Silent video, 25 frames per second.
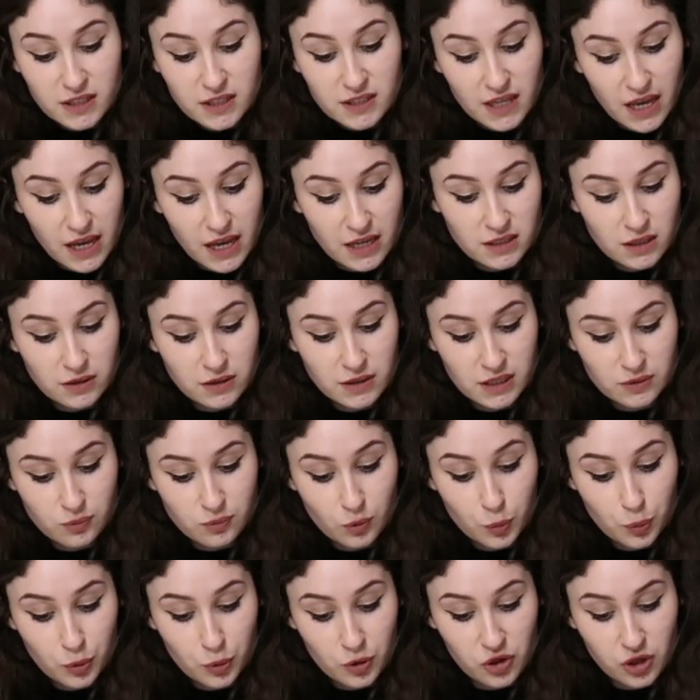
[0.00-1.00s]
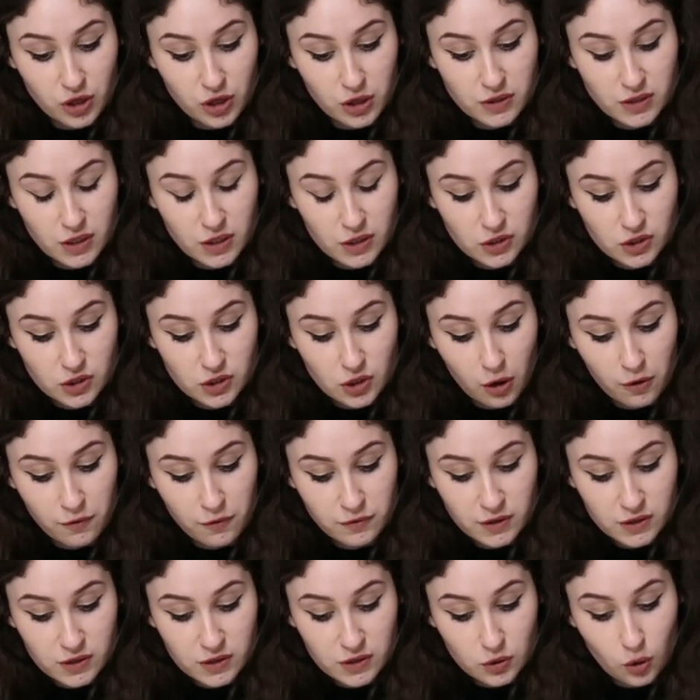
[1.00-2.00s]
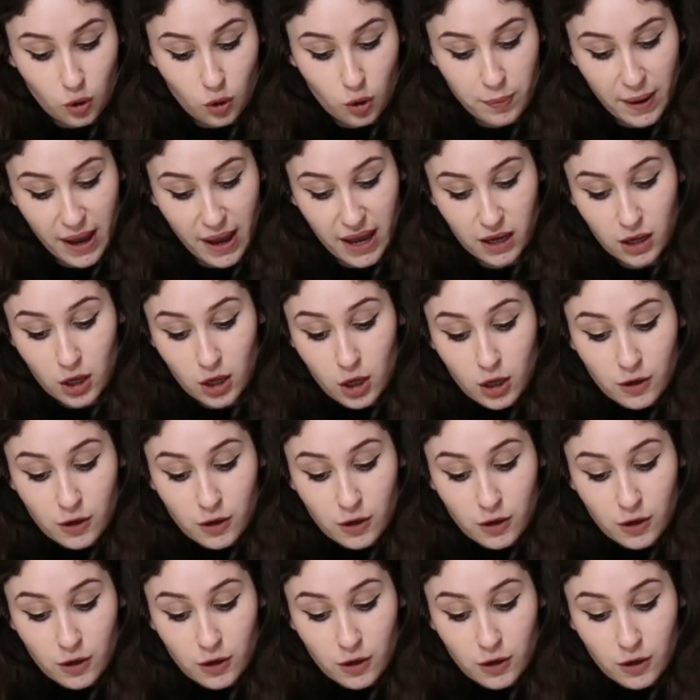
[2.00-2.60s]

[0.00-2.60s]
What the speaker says: it says this will produce a soft sorbet.